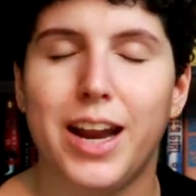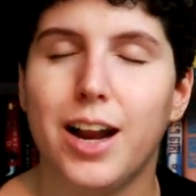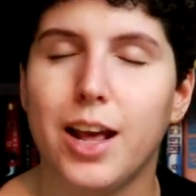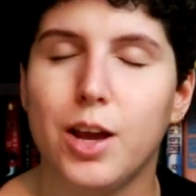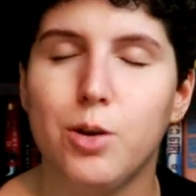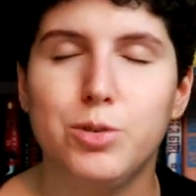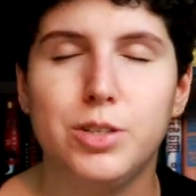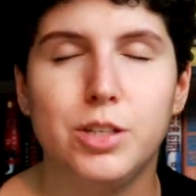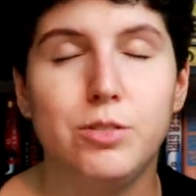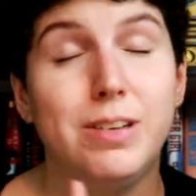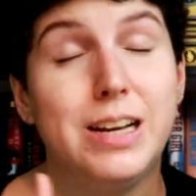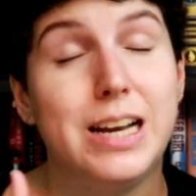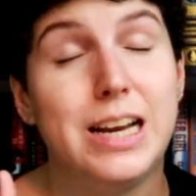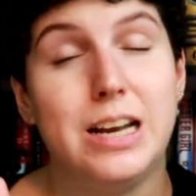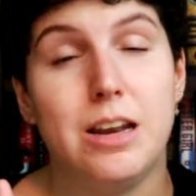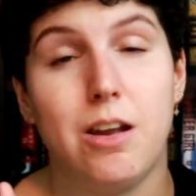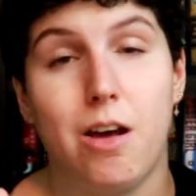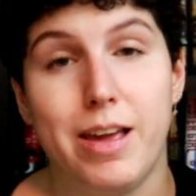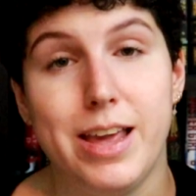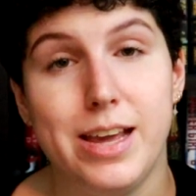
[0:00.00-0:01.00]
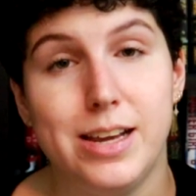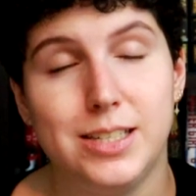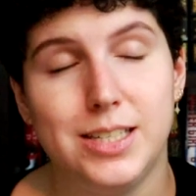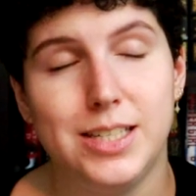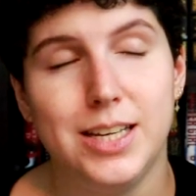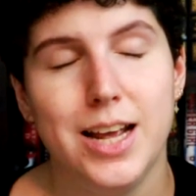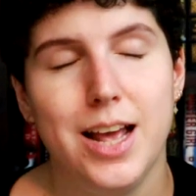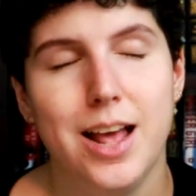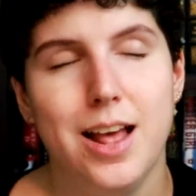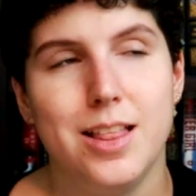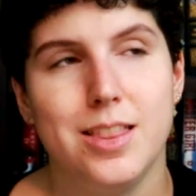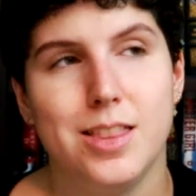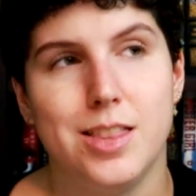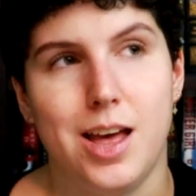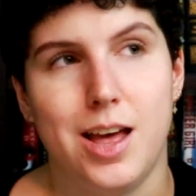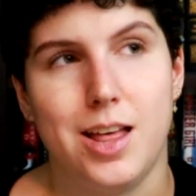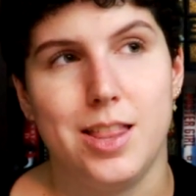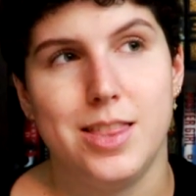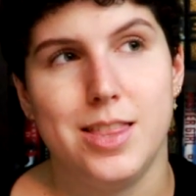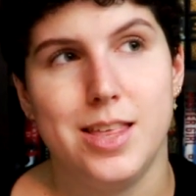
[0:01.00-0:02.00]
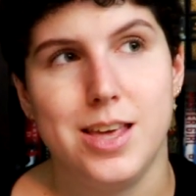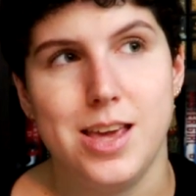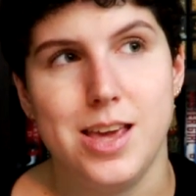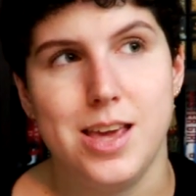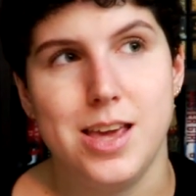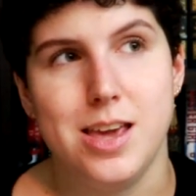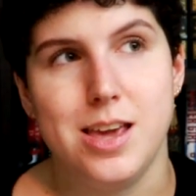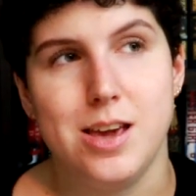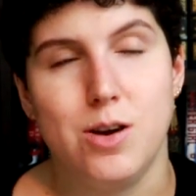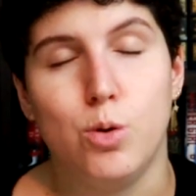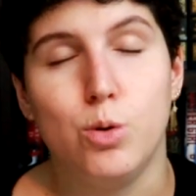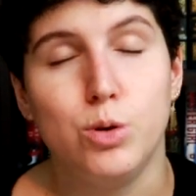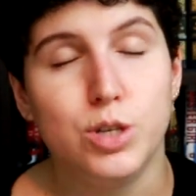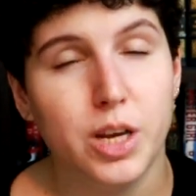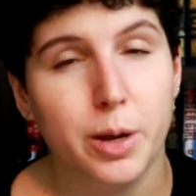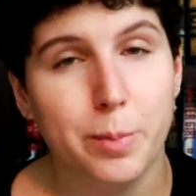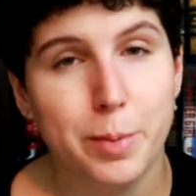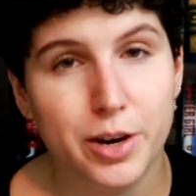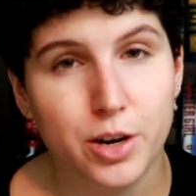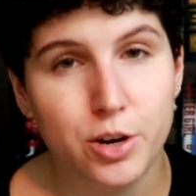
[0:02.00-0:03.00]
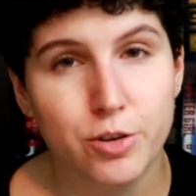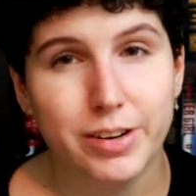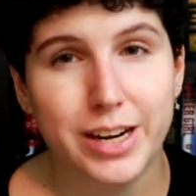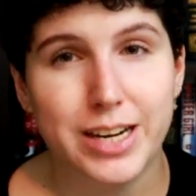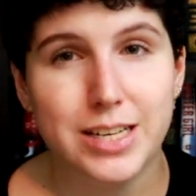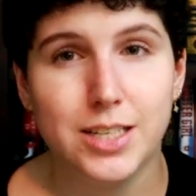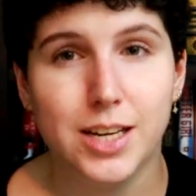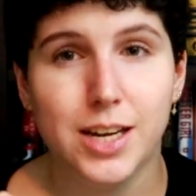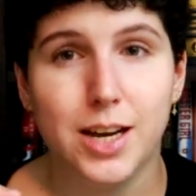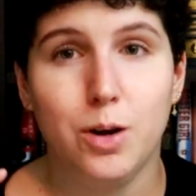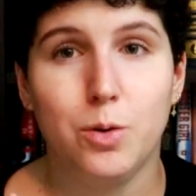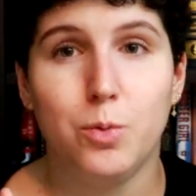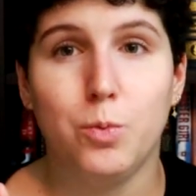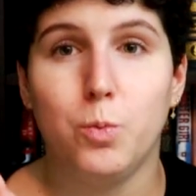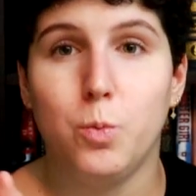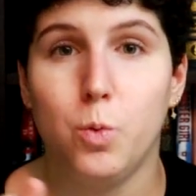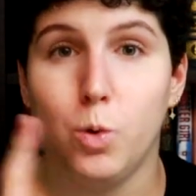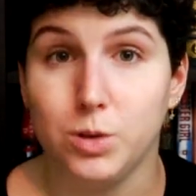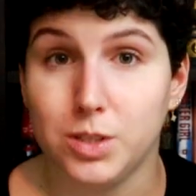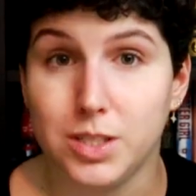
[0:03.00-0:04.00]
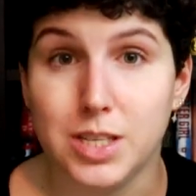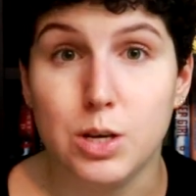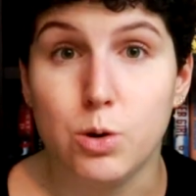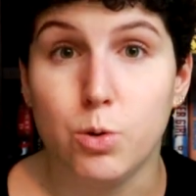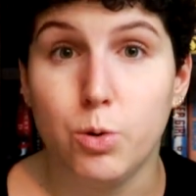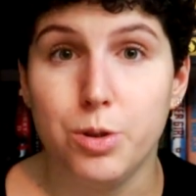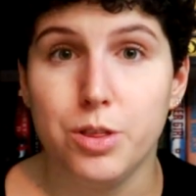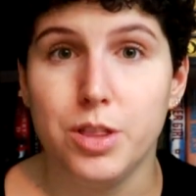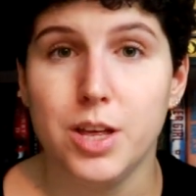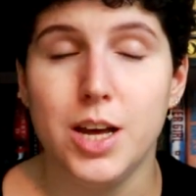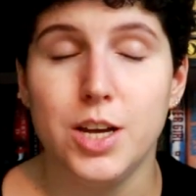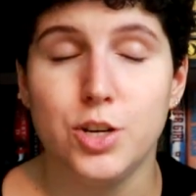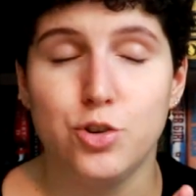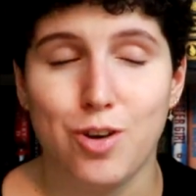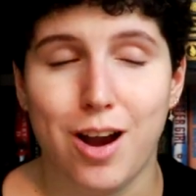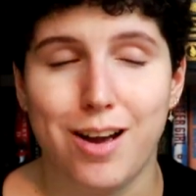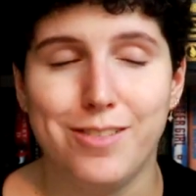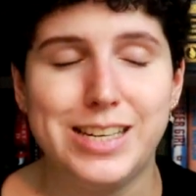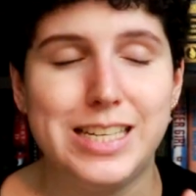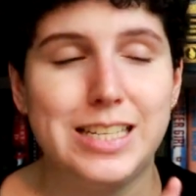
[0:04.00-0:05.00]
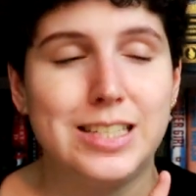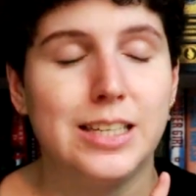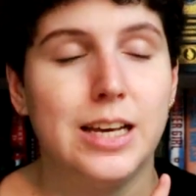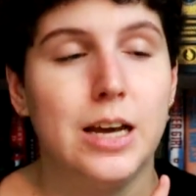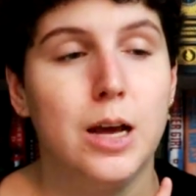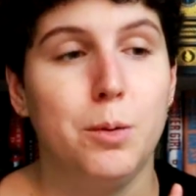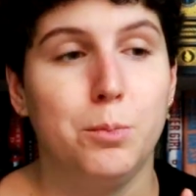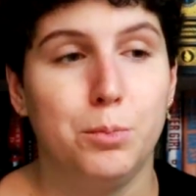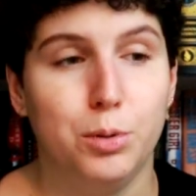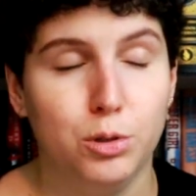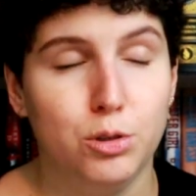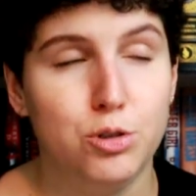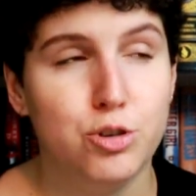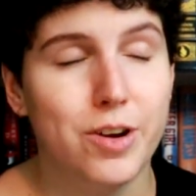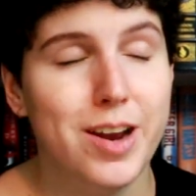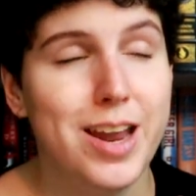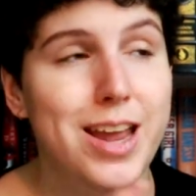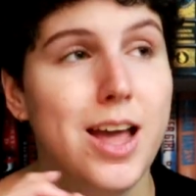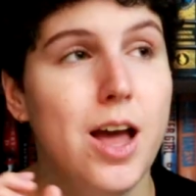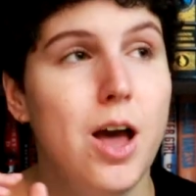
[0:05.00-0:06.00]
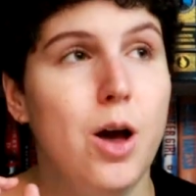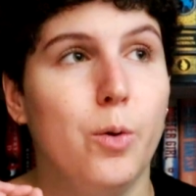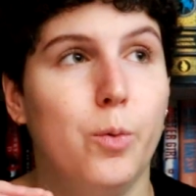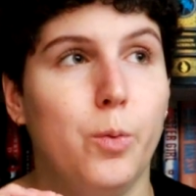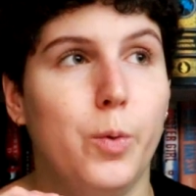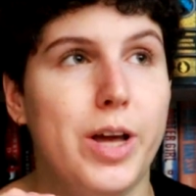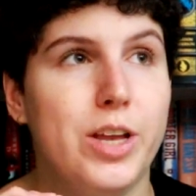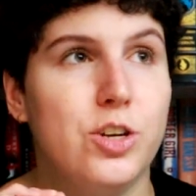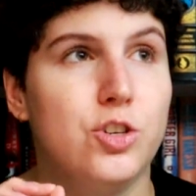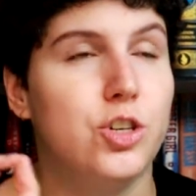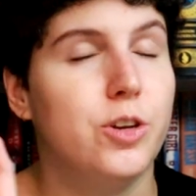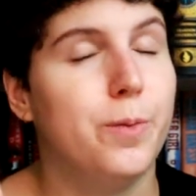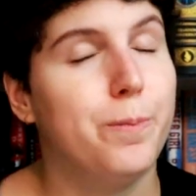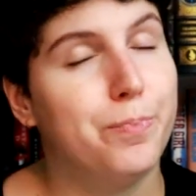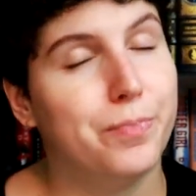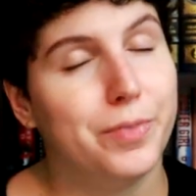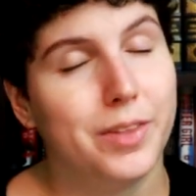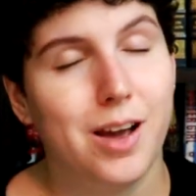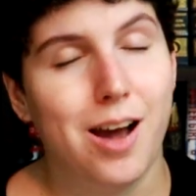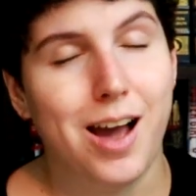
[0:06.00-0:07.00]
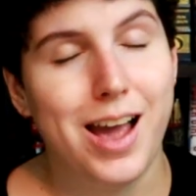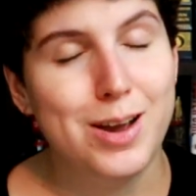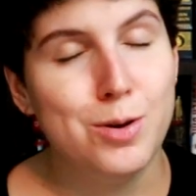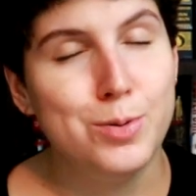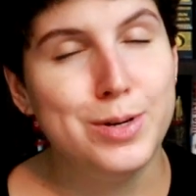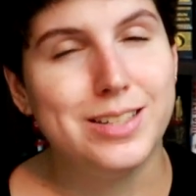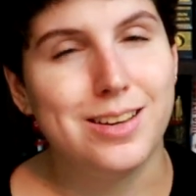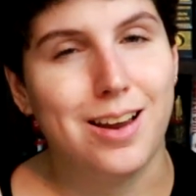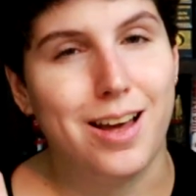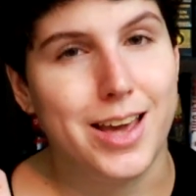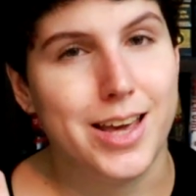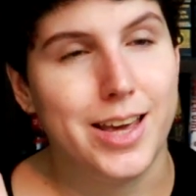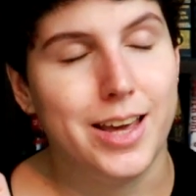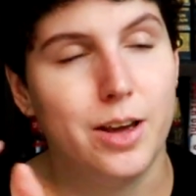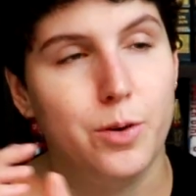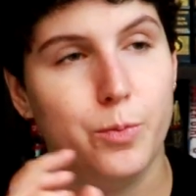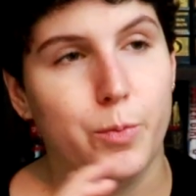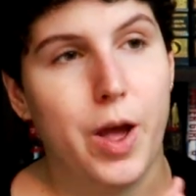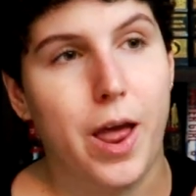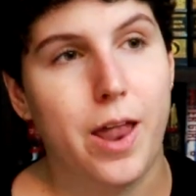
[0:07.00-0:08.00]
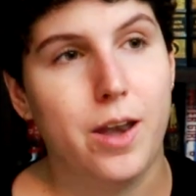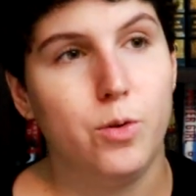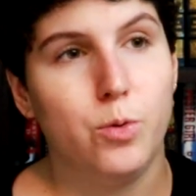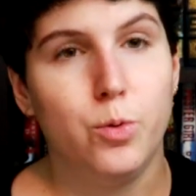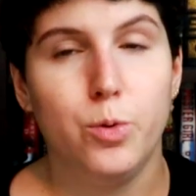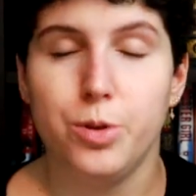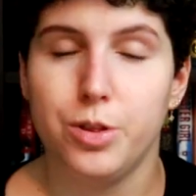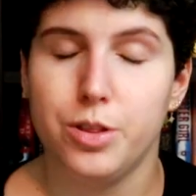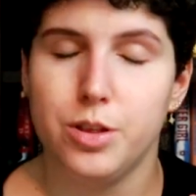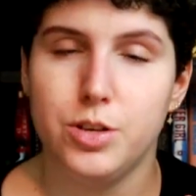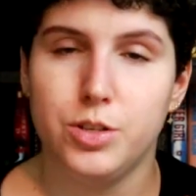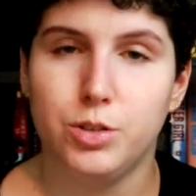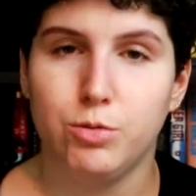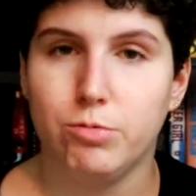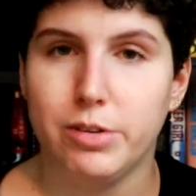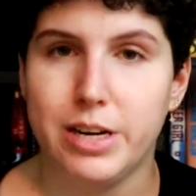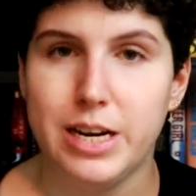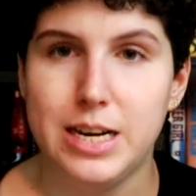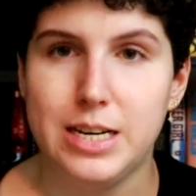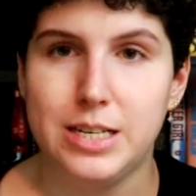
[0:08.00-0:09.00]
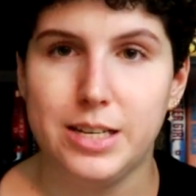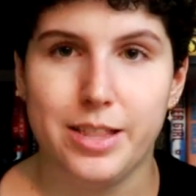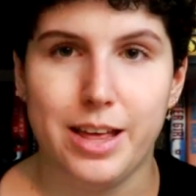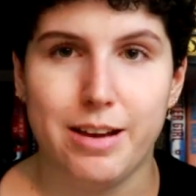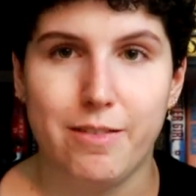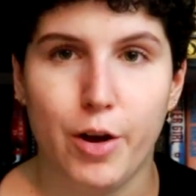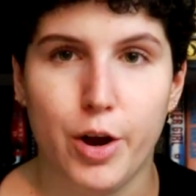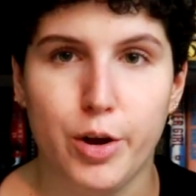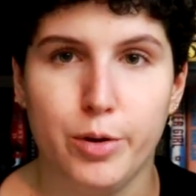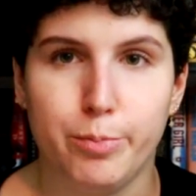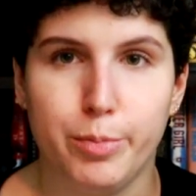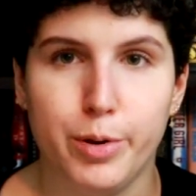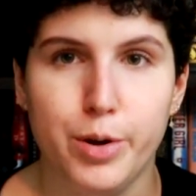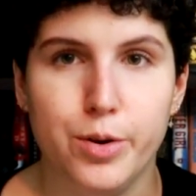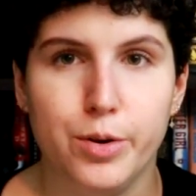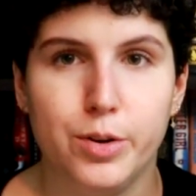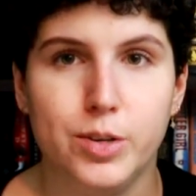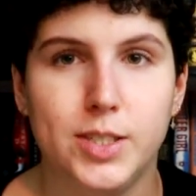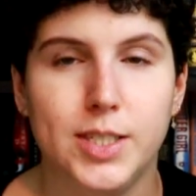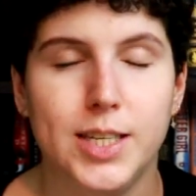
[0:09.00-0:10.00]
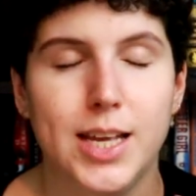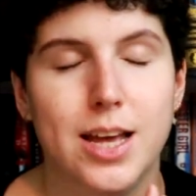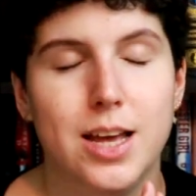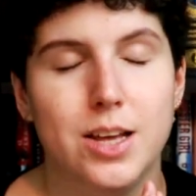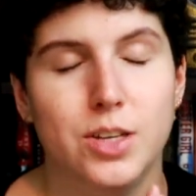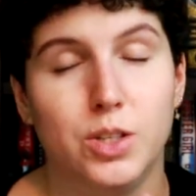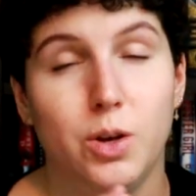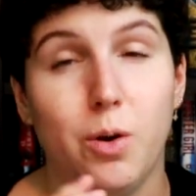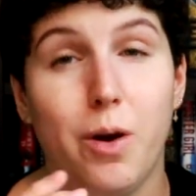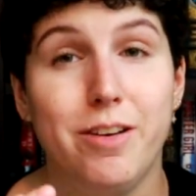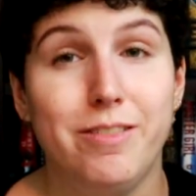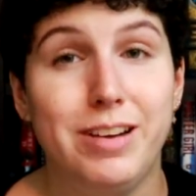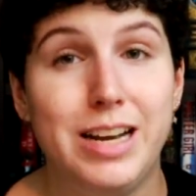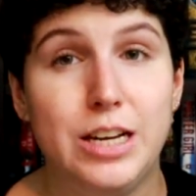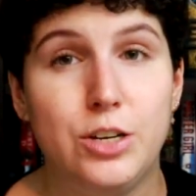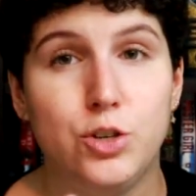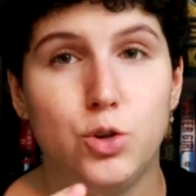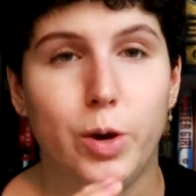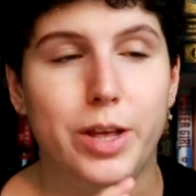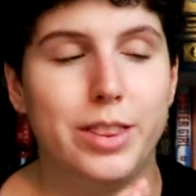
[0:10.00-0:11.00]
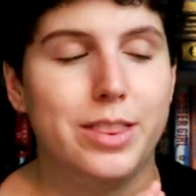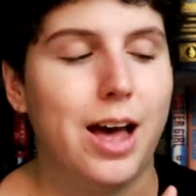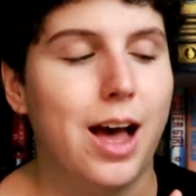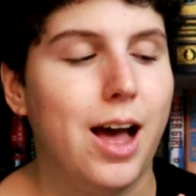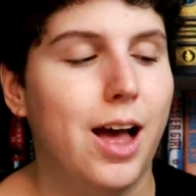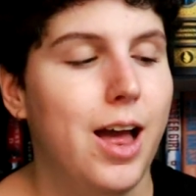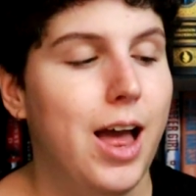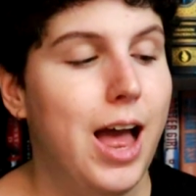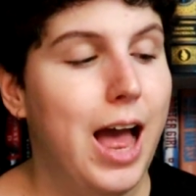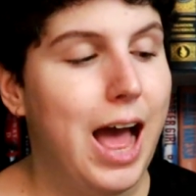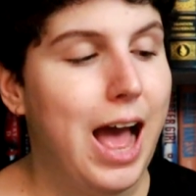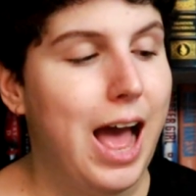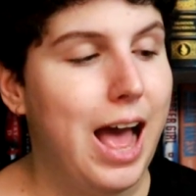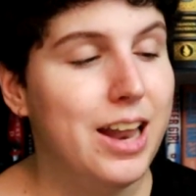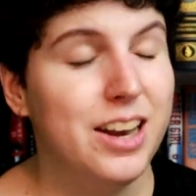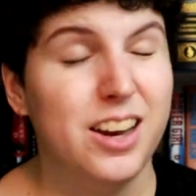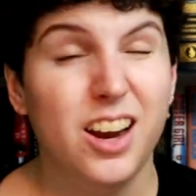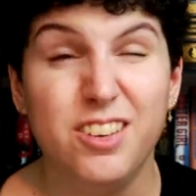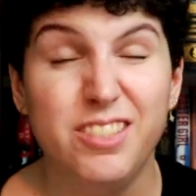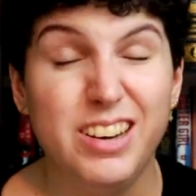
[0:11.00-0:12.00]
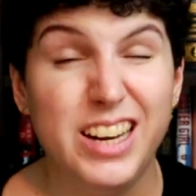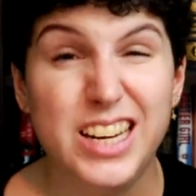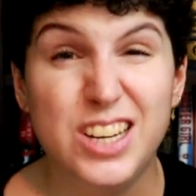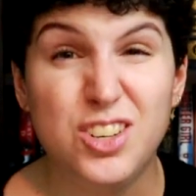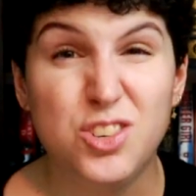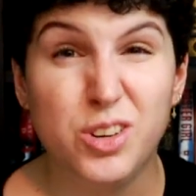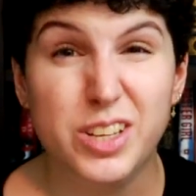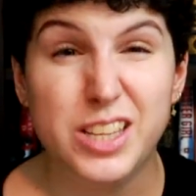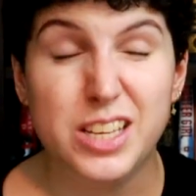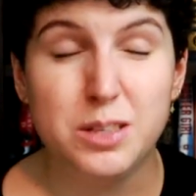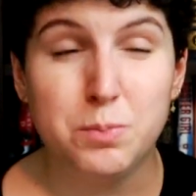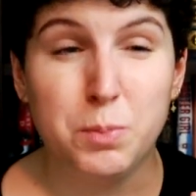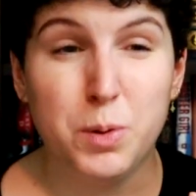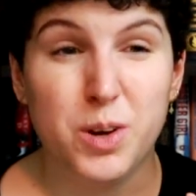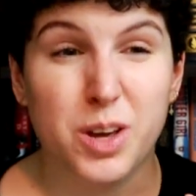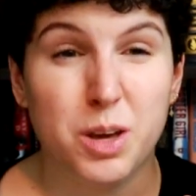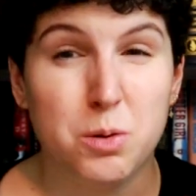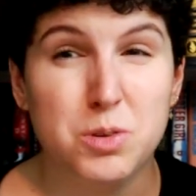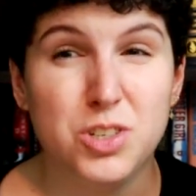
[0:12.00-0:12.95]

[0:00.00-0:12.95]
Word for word: And I also really liked that the audiobook narrator was the author, Travis Baldree, which I always like it when authors read their own books, so I really enjoyed that, and I really enjoyed this book.